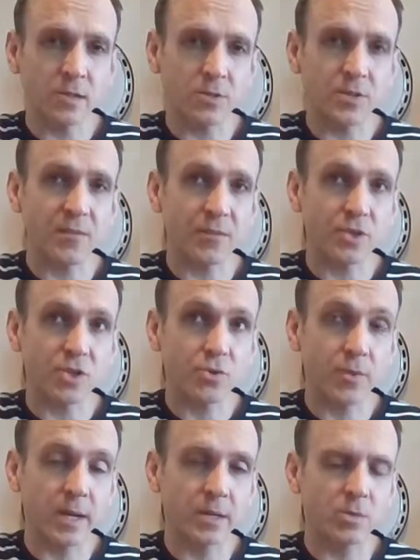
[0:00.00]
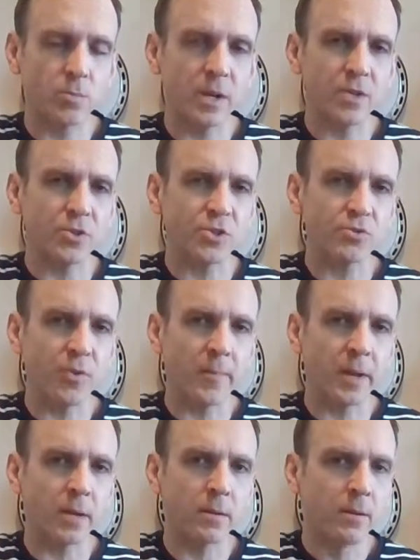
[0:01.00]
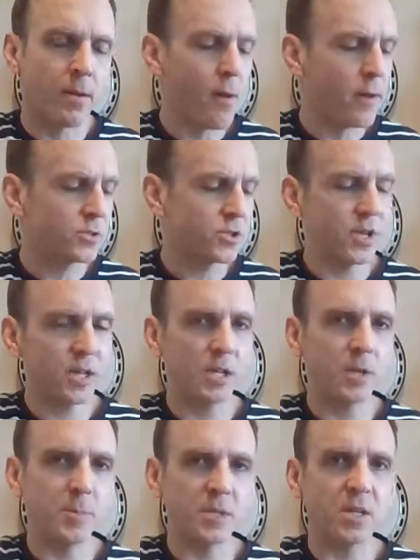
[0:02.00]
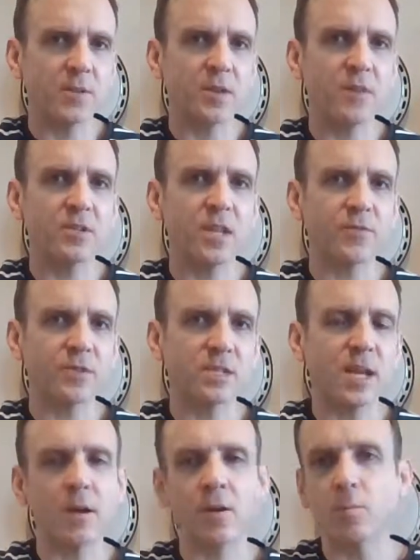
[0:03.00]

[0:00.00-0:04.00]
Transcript: or different strings when you're strumming, so you get a little bit of a different sound.